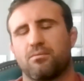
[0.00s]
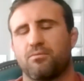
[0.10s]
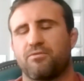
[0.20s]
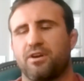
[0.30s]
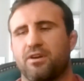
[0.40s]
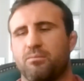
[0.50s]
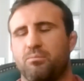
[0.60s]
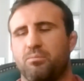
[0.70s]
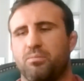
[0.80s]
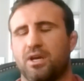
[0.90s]

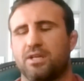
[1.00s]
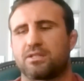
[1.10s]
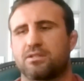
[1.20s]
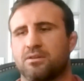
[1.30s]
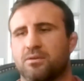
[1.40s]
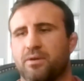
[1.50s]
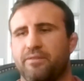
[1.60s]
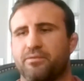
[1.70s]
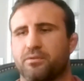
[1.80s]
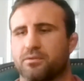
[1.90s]
very blessed and
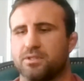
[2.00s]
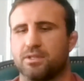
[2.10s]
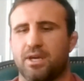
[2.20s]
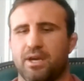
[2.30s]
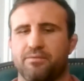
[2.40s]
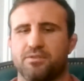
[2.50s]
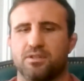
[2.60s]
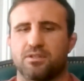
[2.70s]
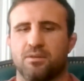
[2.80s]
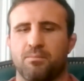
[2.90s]
grateful to have
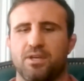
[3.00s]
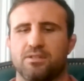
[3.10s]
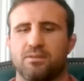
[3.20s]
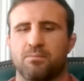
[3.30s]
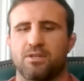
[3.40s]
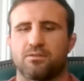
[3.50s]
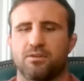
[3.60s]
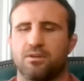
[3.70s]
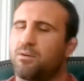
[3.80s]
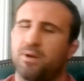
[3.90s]
such an amazing mentor.